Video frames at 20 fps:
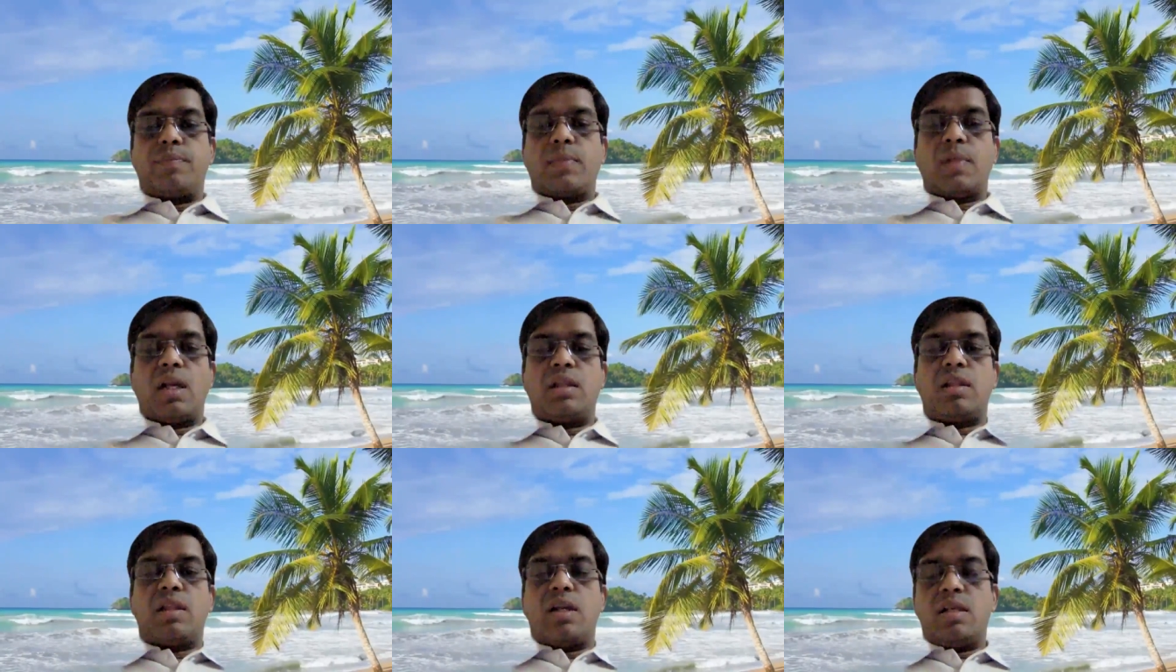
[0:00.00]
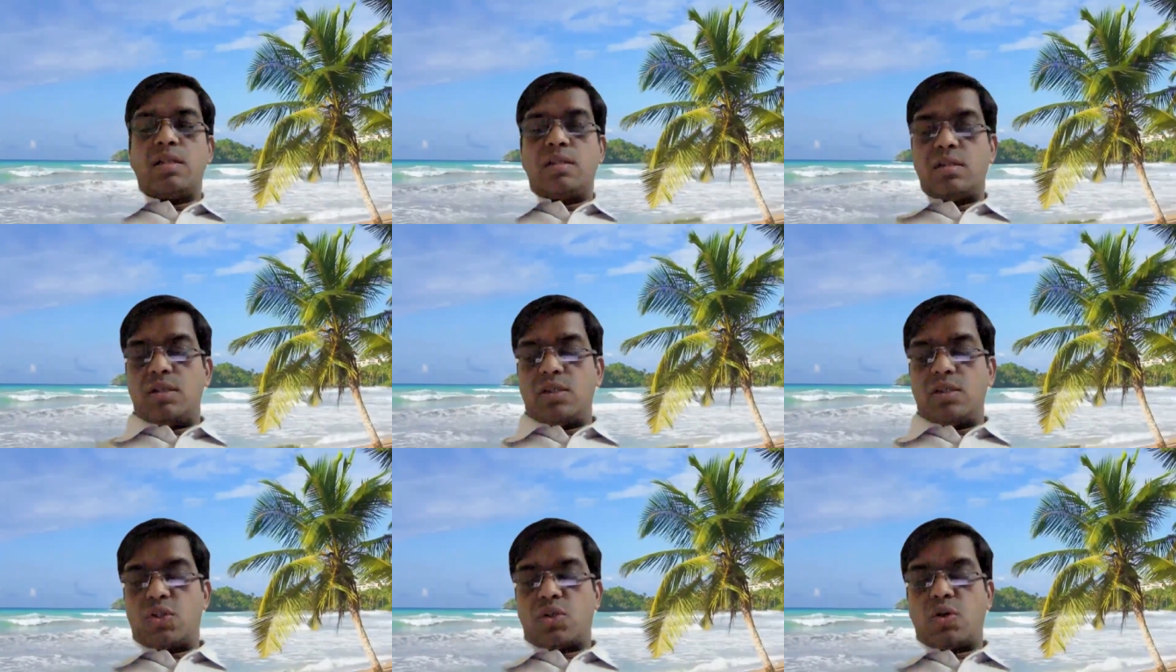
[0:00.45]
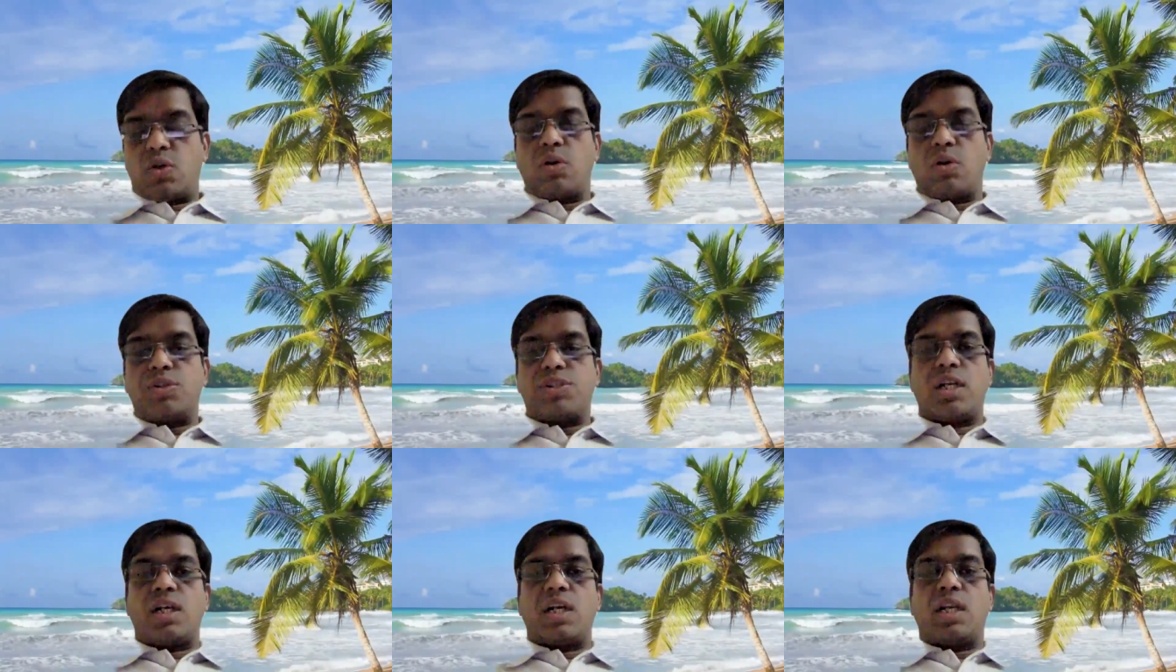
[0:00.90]
and there is
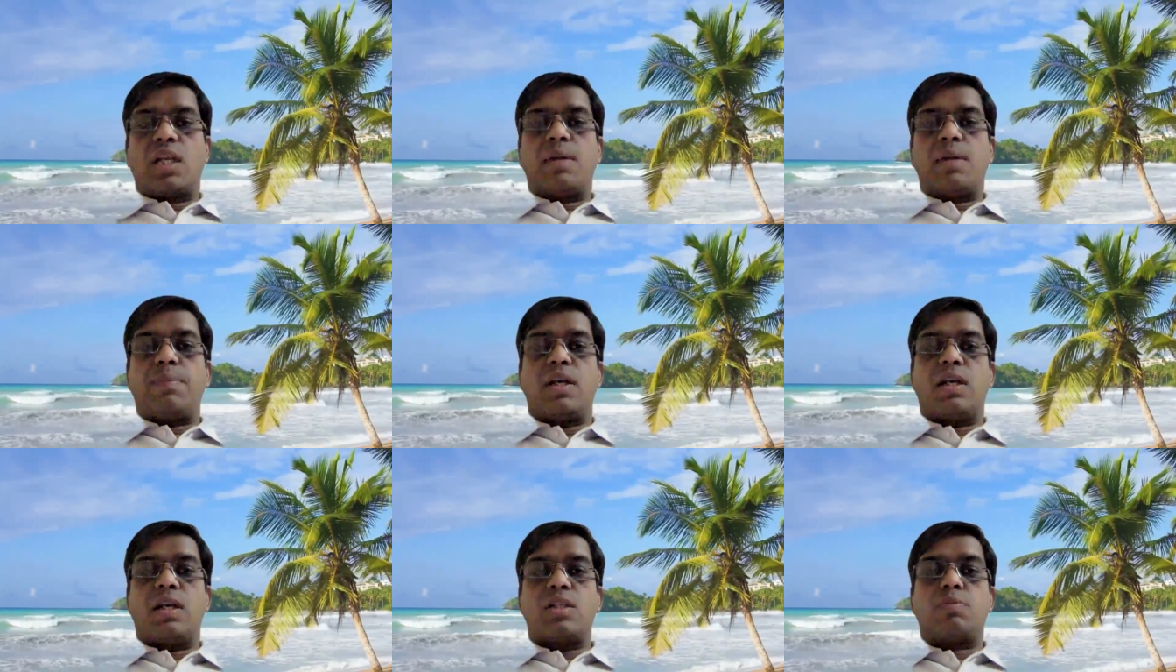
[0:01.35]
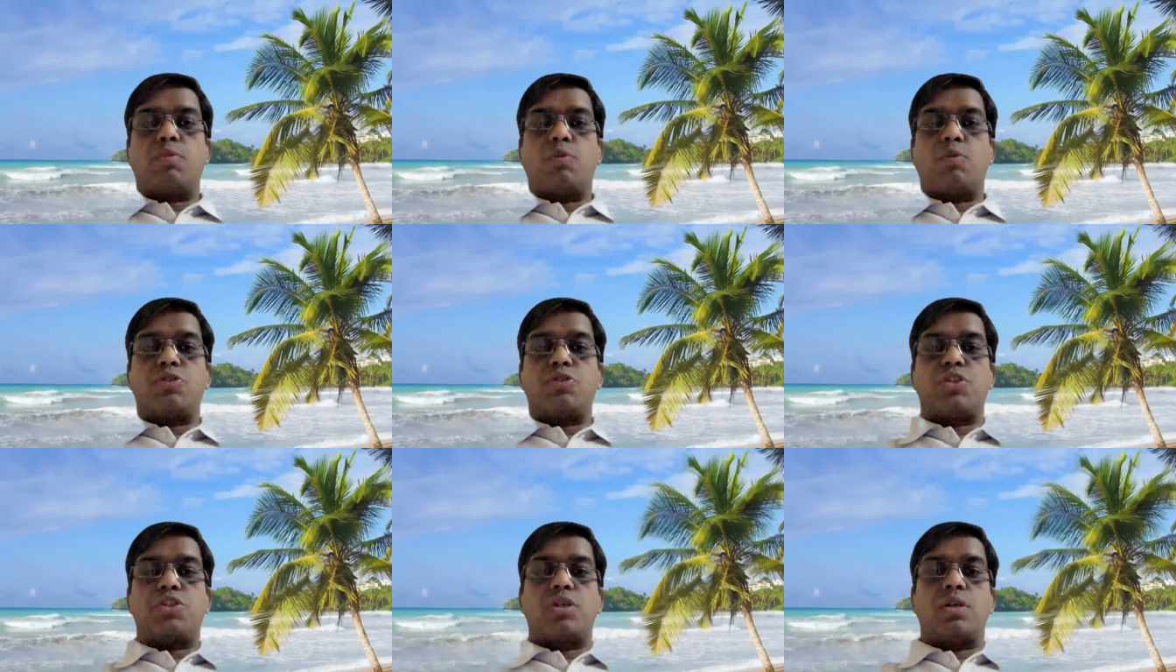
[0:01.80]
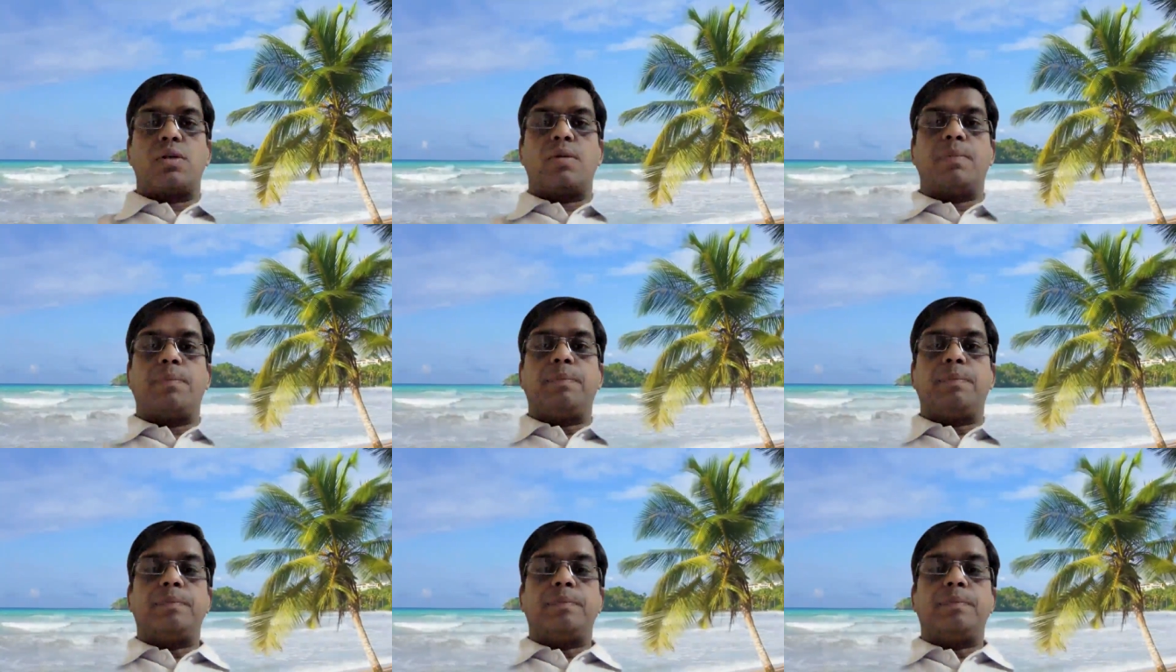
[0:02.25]
strong genetic predisposition.